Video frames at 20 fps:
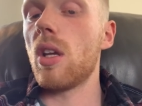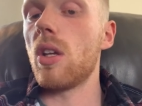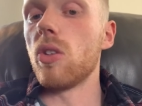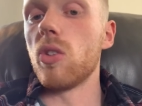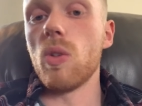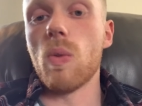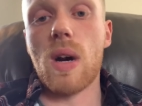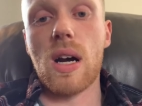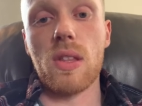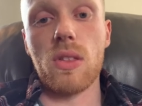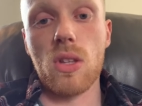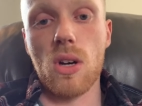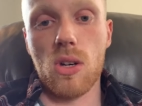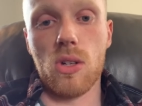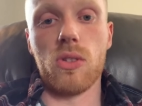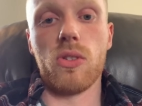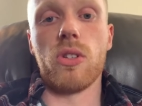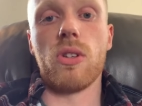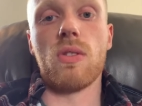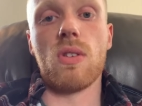you are not
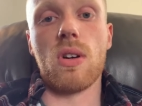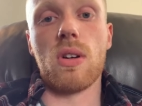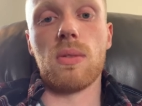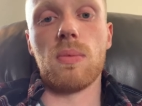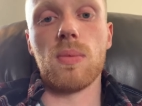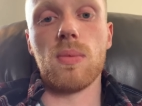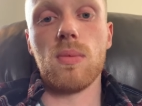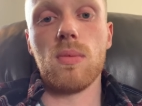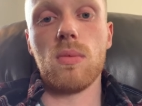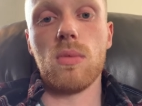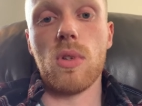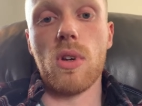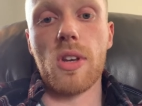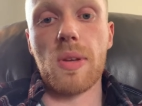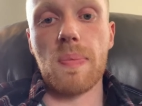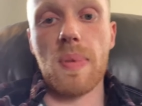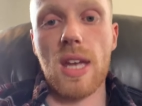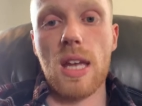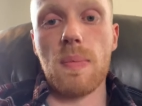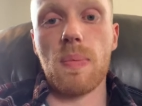on your own. There's
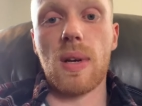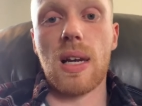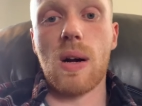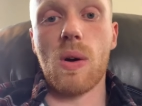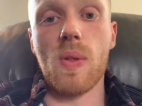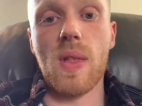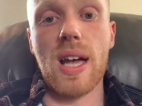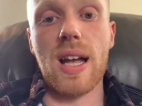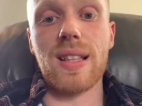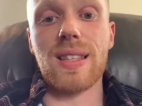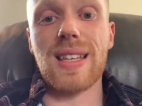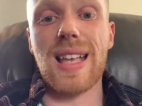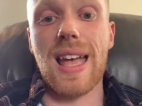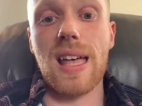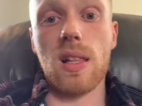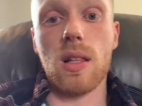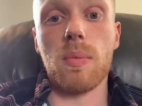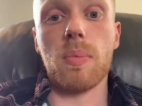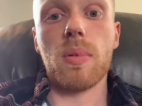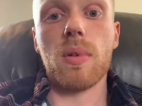people out there to
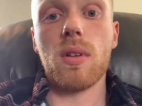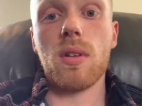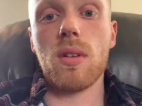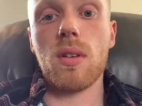help.